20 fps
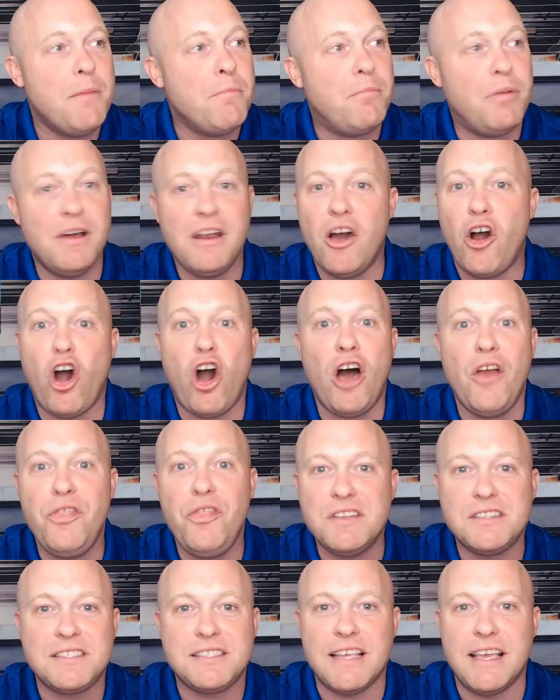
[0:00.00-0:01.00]
But on
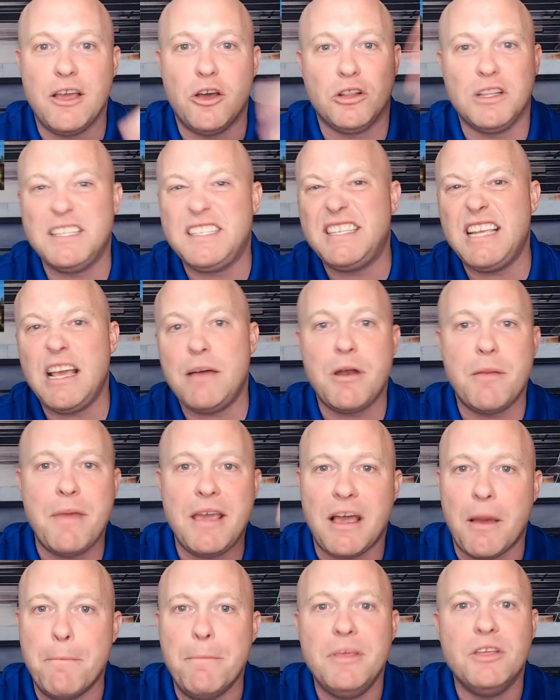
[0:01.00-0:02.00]
the sale, let's say I'm going to
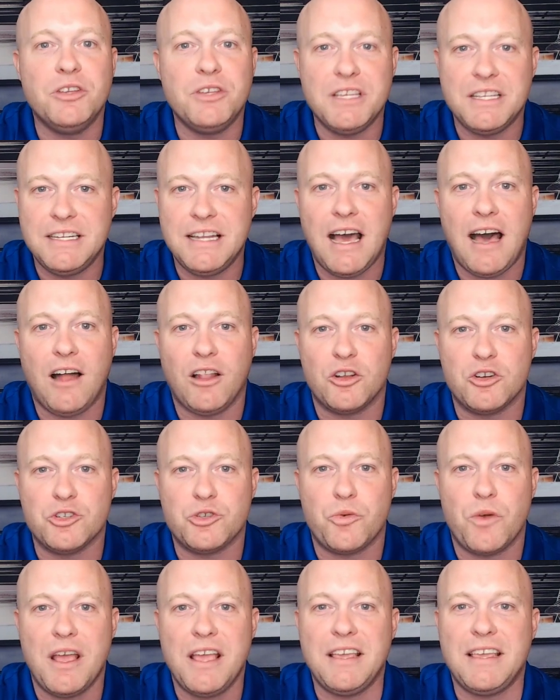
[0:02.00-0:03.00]
make $1 million,
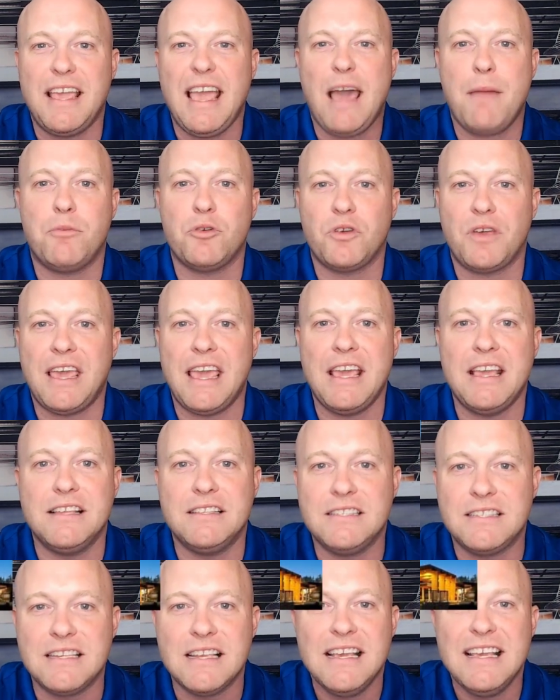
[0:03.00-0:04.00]
right? And capital
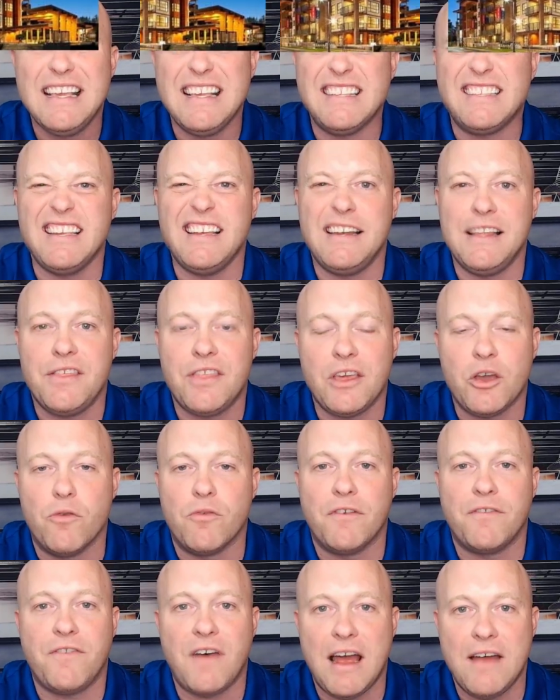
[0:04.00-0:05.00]
gains is anything
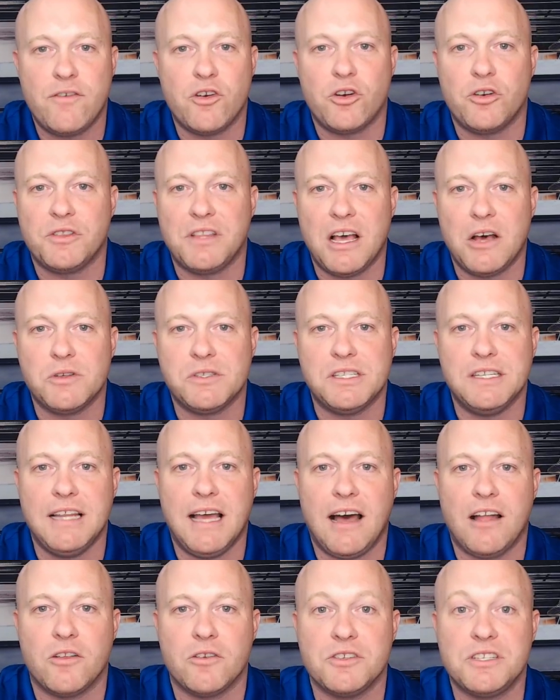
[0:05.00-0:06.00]
over $500,000. I'm
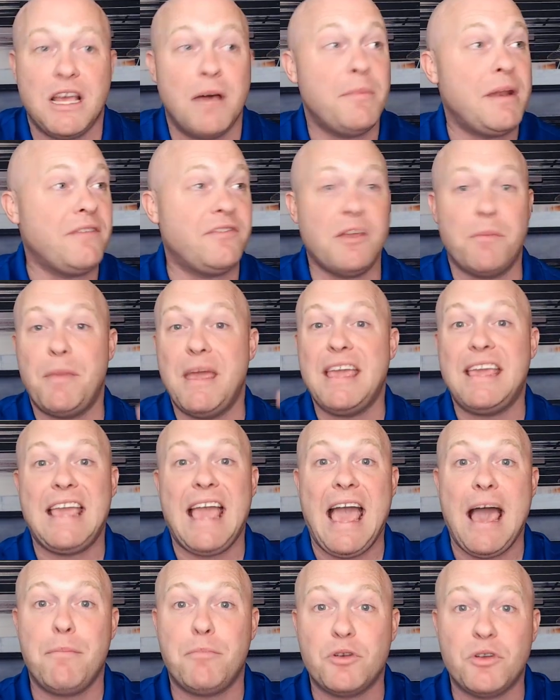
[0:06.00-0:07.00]
going to have to pay
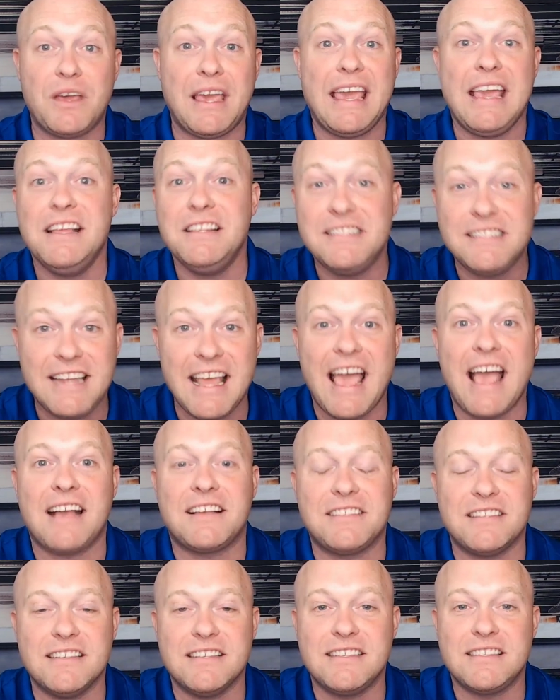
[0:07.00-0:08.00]
capital gains
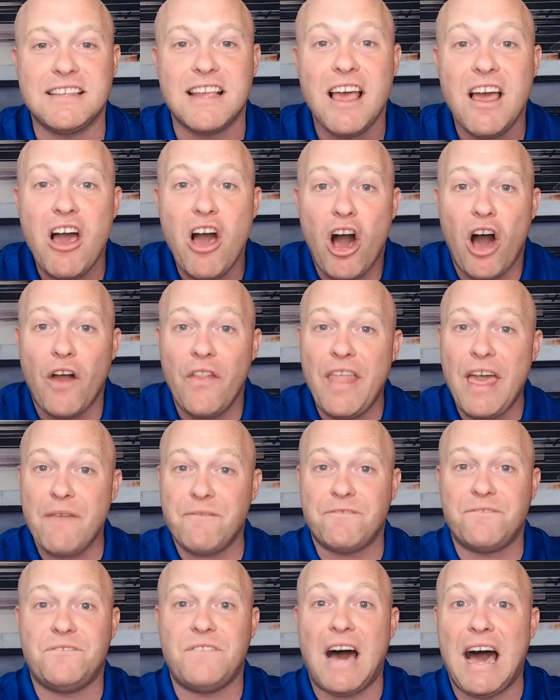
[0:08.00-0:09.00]
taxes on
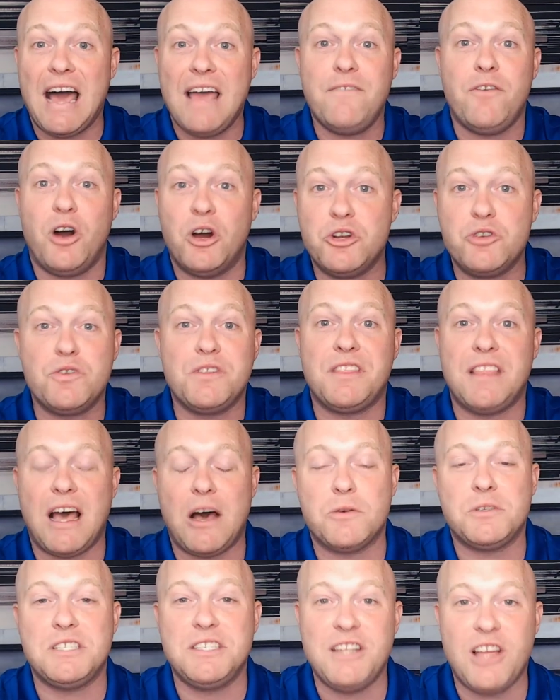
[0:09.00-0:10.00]
that
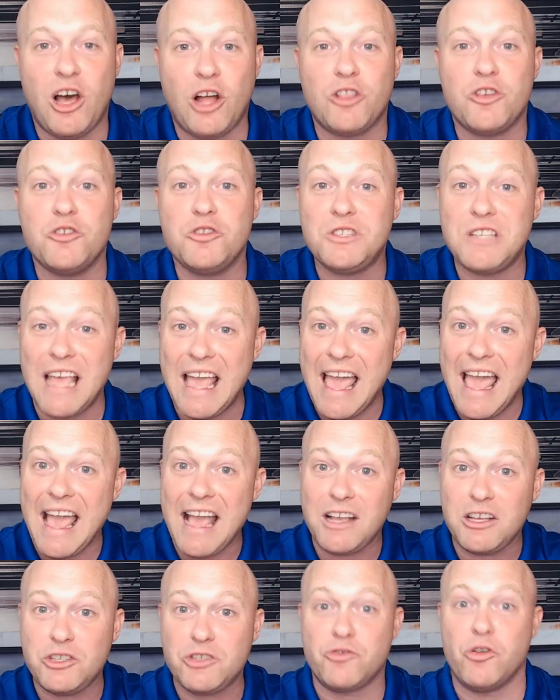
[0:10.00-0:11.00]
$500,000
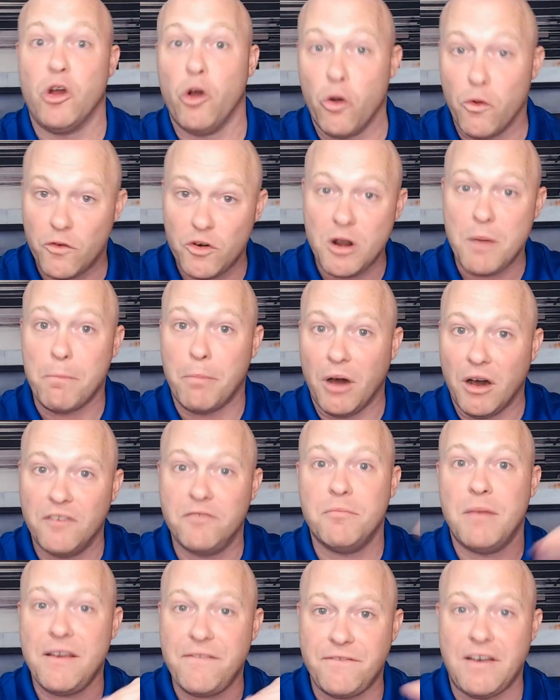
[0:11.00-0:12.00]
extra over and above
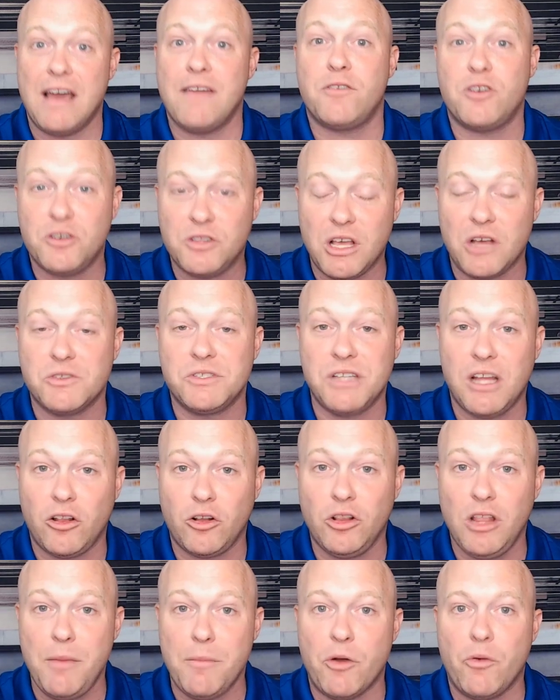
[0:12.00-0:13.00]
my
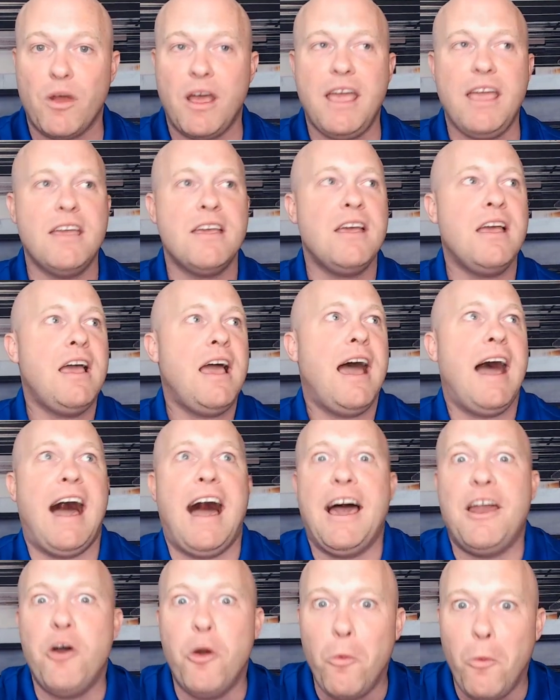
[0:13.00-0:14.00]
$500,000 limit, right?
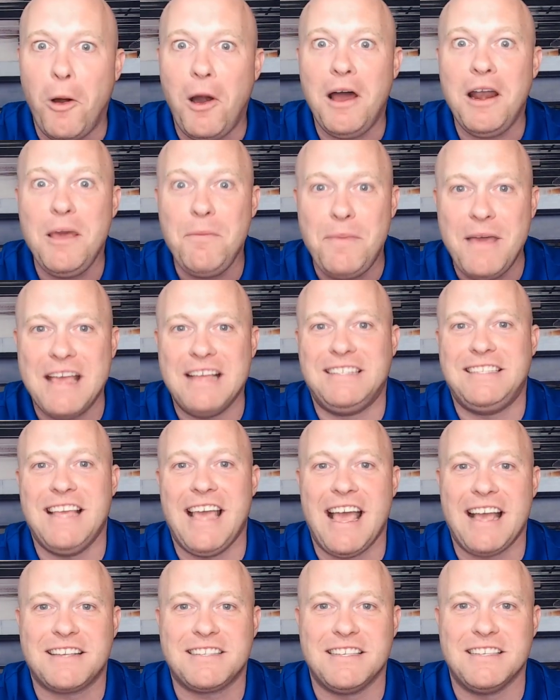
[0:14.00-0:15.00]
I don't want to pay
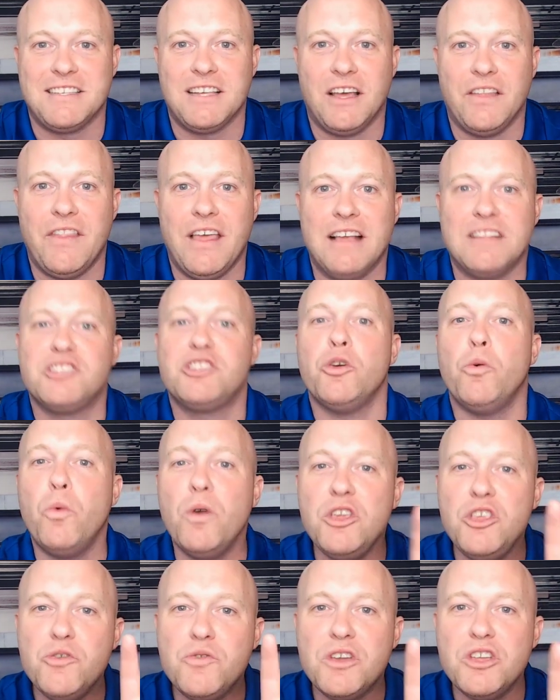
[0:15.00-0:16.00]
taxes on that. So
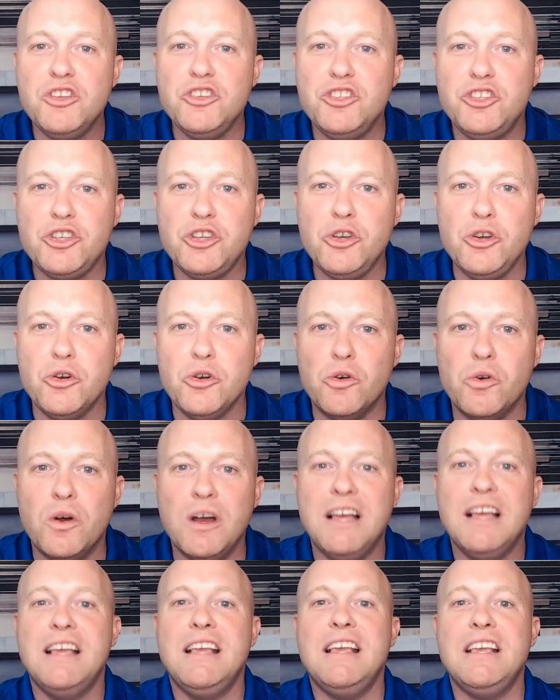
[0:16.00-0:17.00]
what you can do
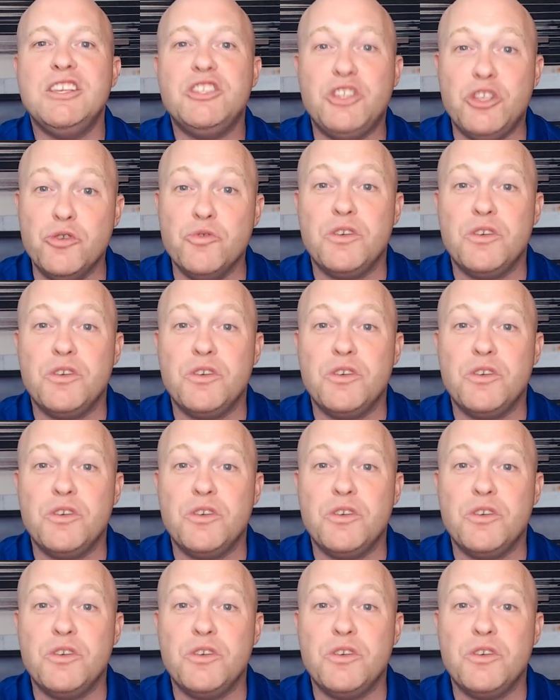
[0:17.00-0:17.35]
is you